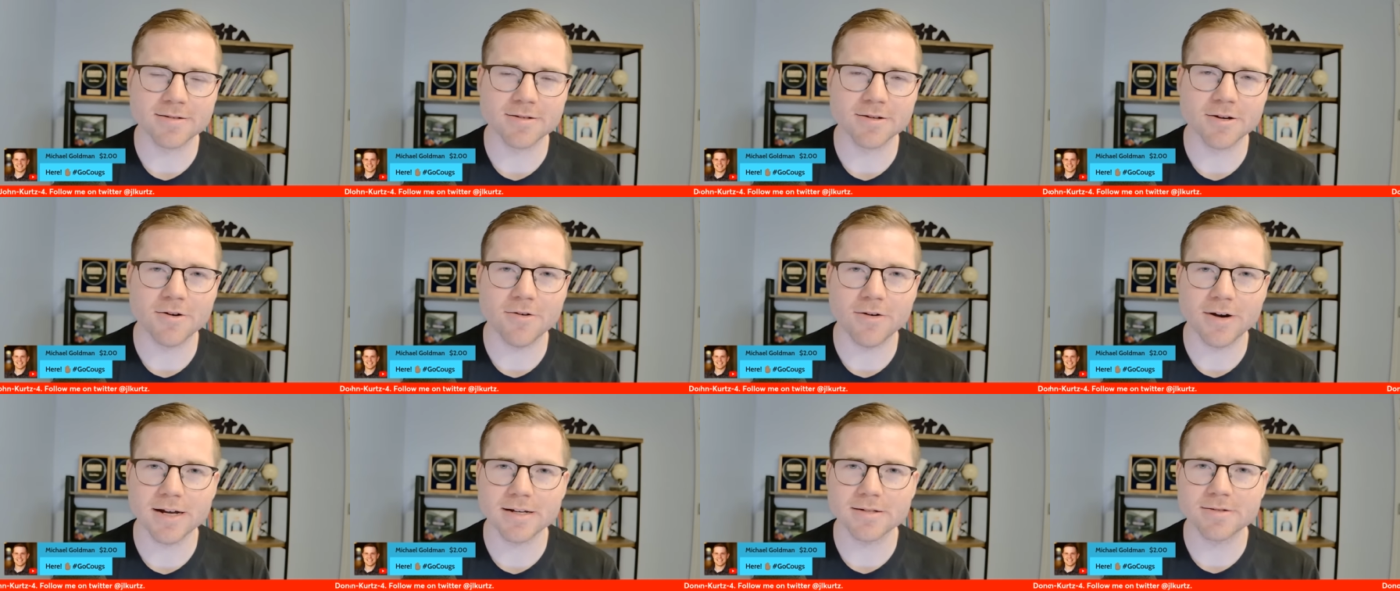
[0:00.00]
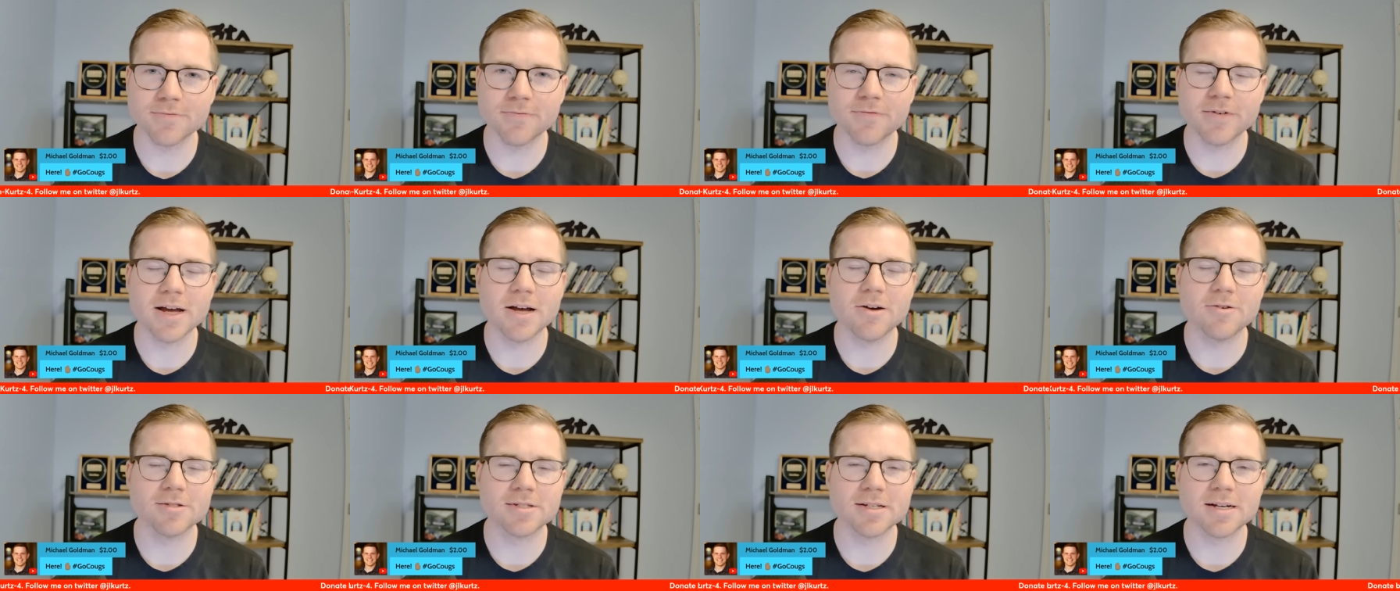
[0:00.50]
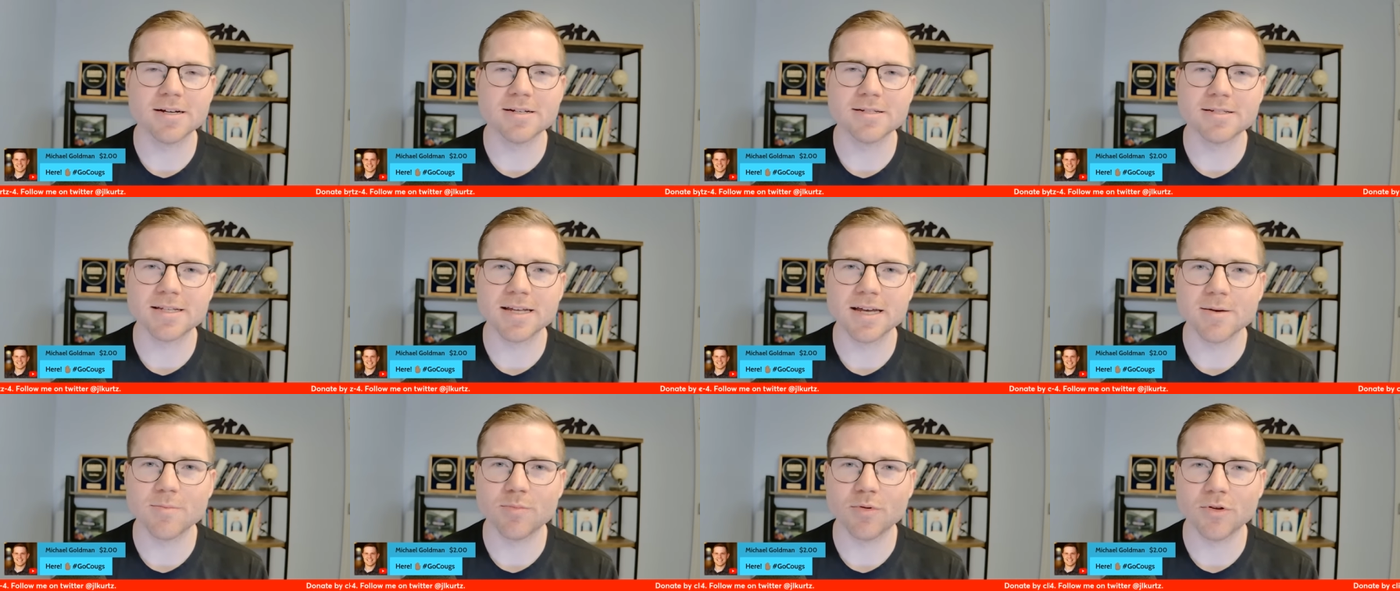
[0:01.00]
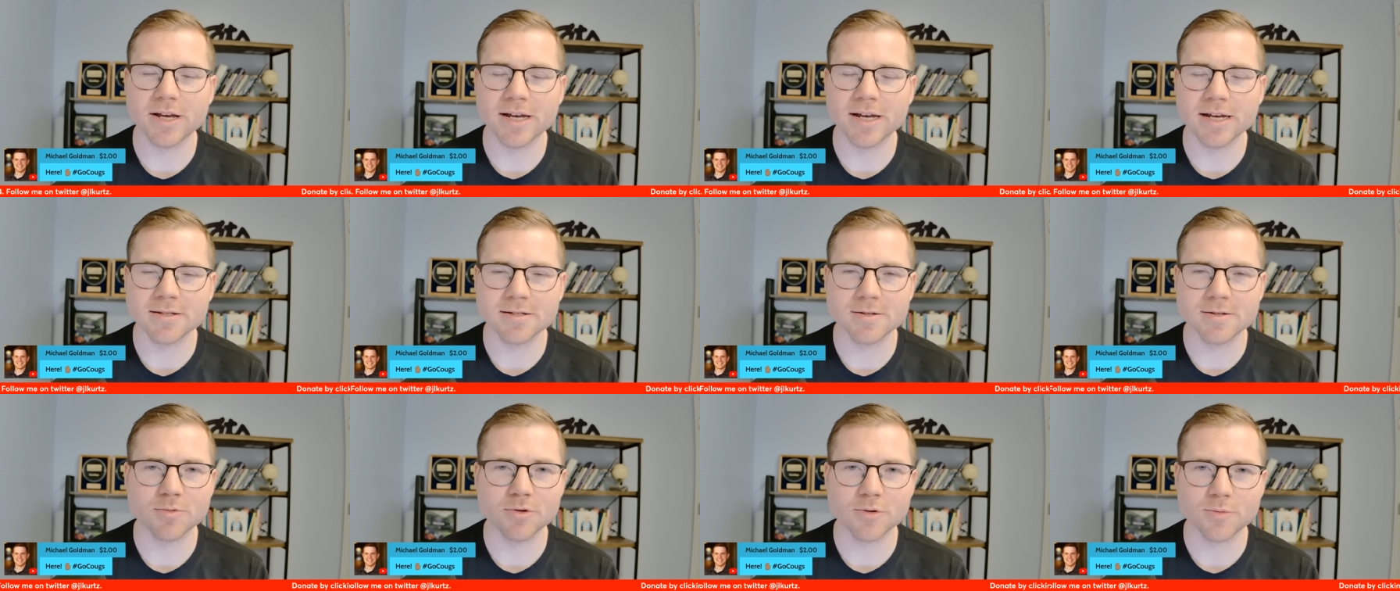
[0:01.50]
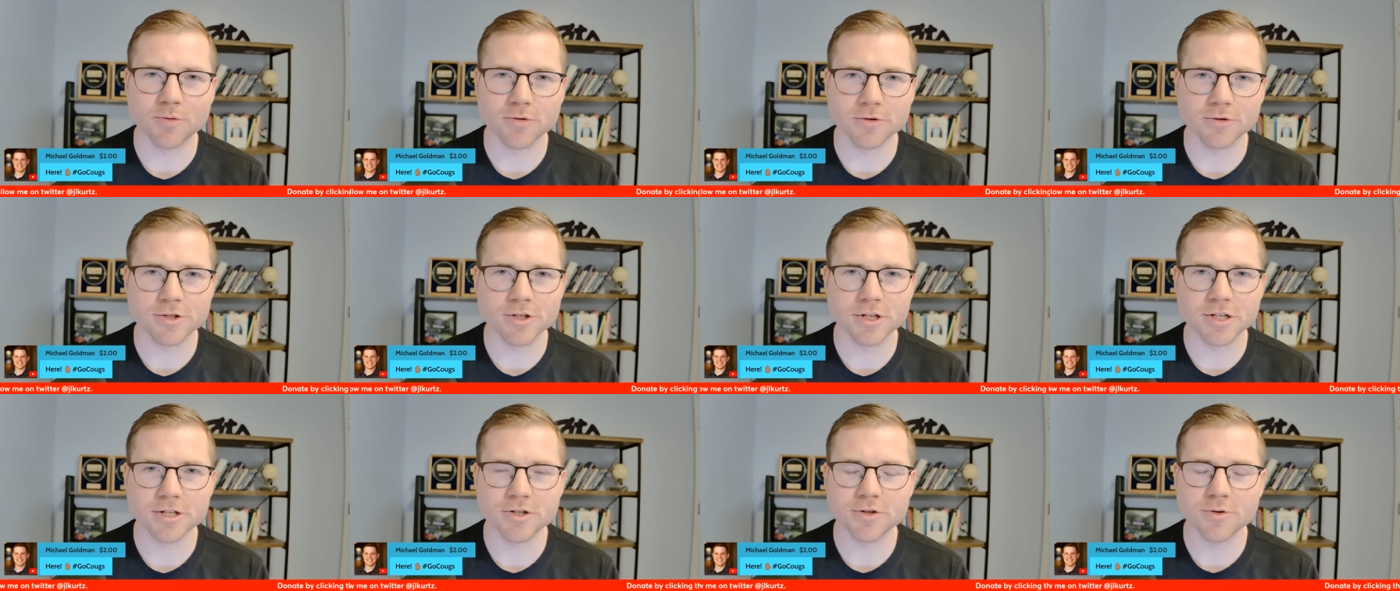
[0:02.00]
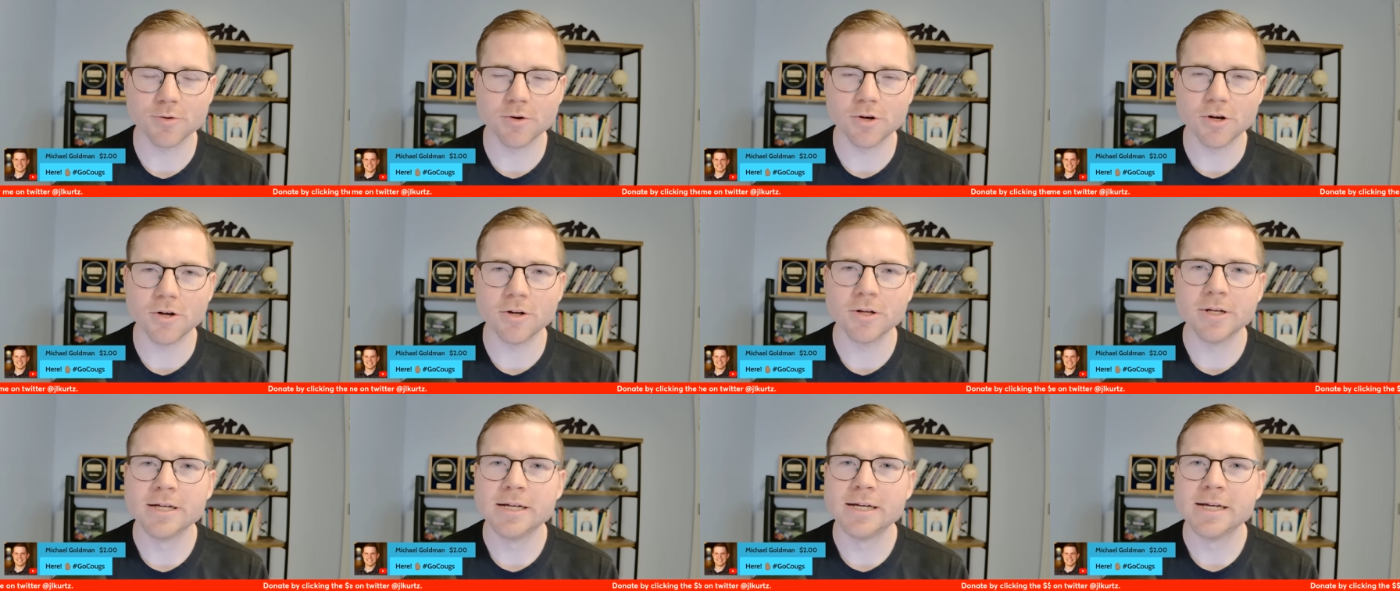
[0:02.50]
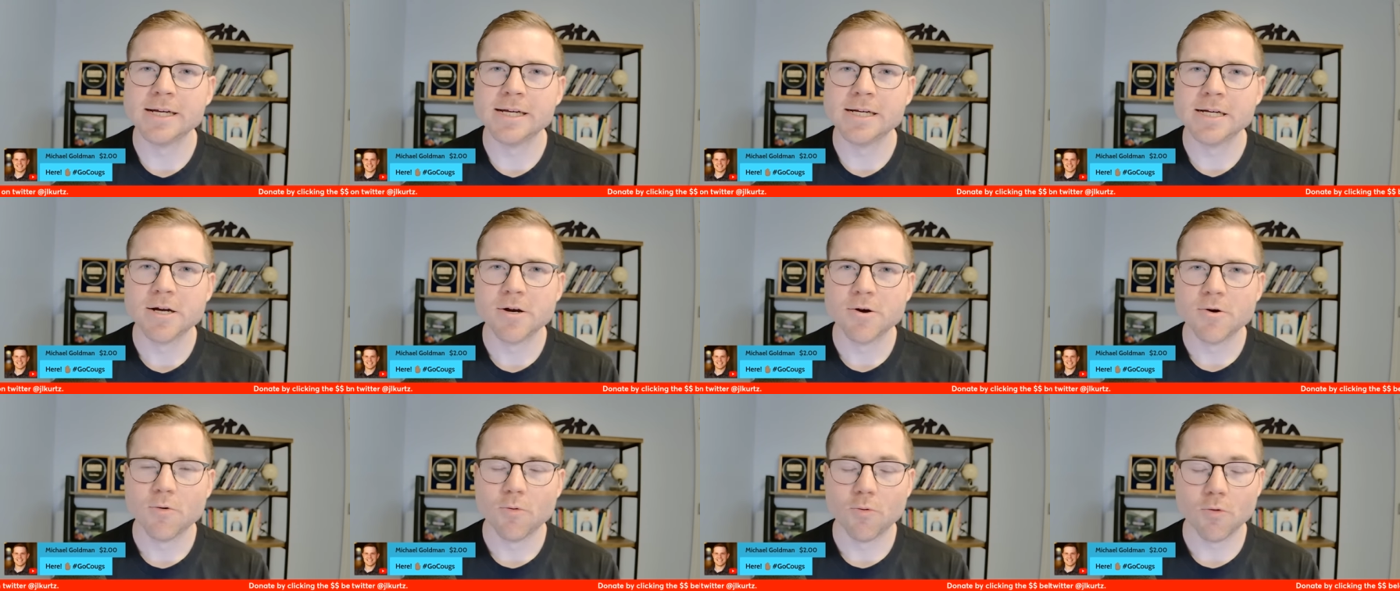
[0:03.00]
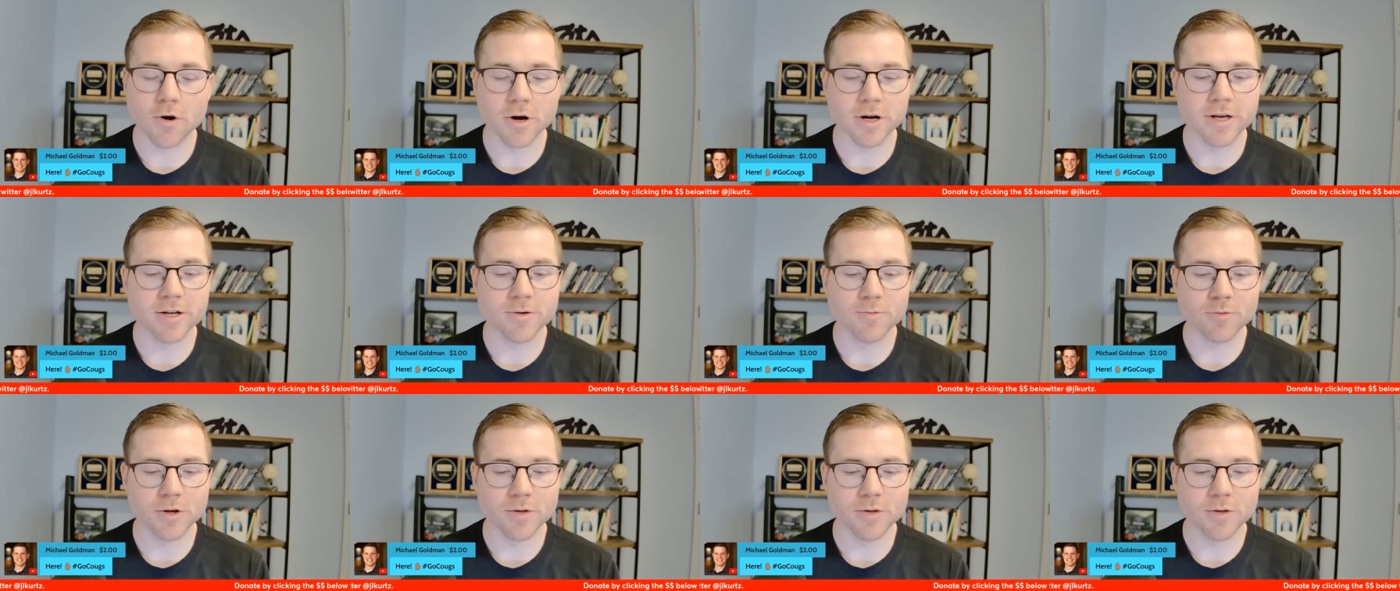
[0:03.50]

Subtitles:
So I had some Valentine's Day plans, but appreciate you all working